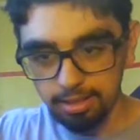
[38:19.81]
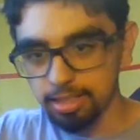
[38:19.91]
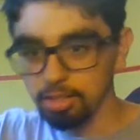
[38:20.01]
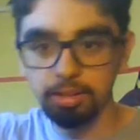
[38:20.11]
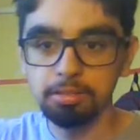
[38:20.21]
and
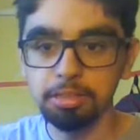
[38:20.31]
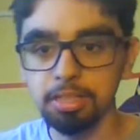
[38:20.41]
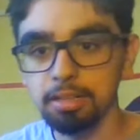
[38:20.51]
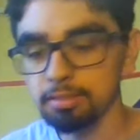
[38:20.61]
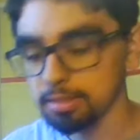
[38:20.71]
then go out and
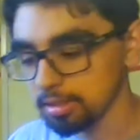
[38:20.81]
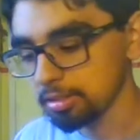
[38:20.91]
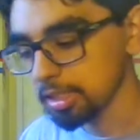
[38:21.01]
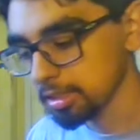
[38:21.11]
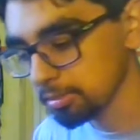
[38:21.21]
drive, and
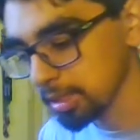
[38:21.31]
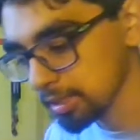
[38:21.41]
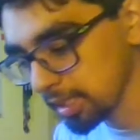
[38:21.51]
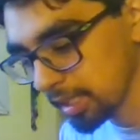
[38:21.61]
you guys can watch